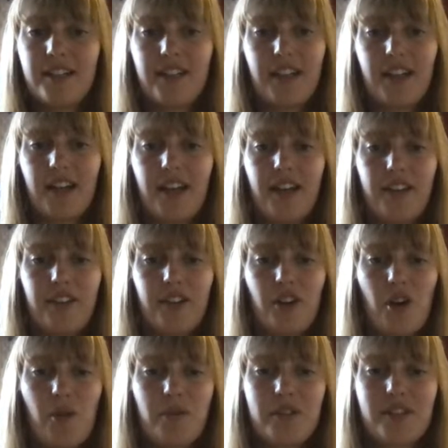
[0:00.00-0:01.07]
They're
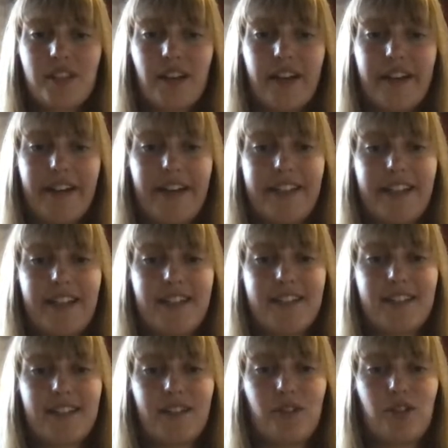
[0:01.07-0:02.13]
always a
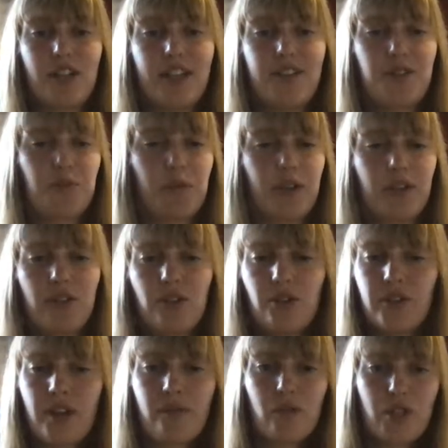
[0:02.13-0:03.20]
nice little change, but you'll
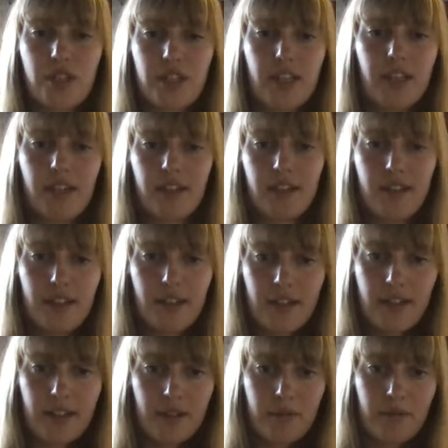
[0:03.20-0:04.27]
never see
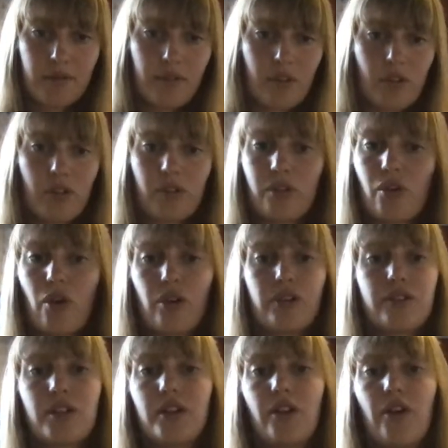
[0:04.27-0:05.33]

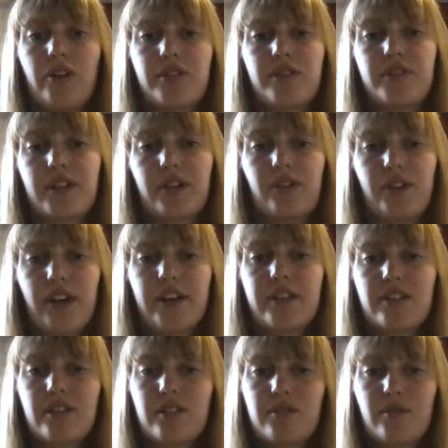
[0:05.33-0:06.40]
lots and lots of single
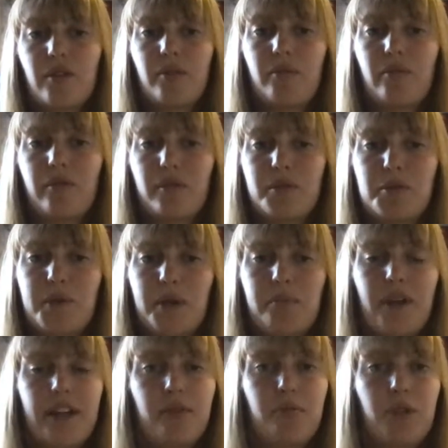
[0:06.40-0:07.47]
casks from
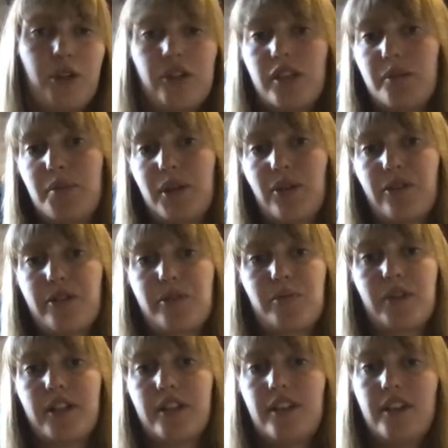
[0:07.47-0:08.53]
Springbank, purely because
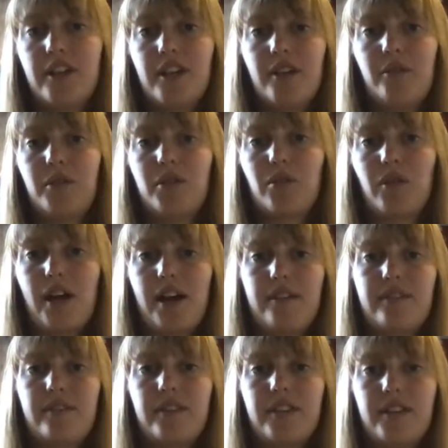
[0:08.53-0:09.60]
we don't
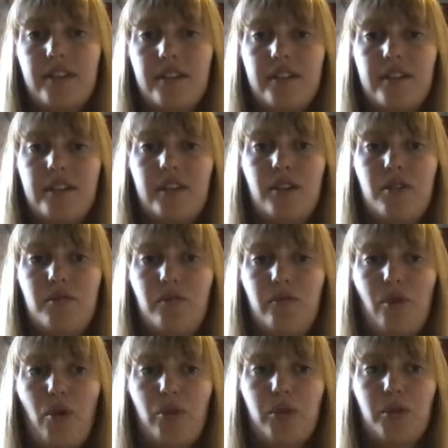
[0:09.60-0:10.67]
have the
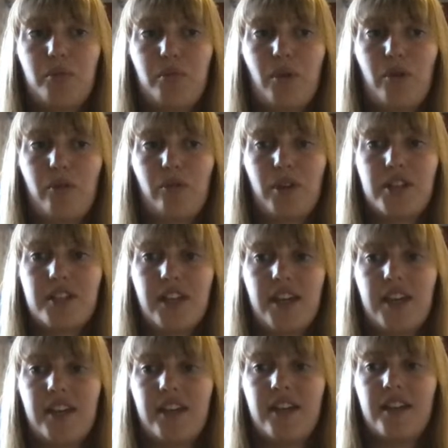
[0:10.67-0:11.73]
volume of
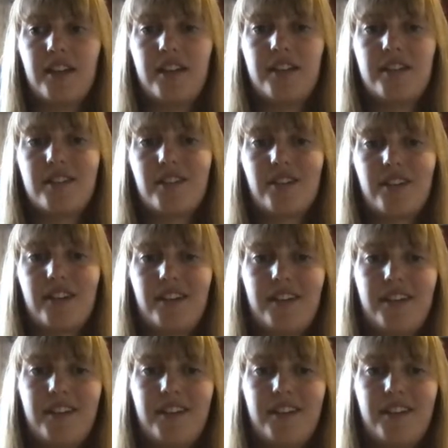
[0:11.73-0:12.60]
whiskey. So yeah,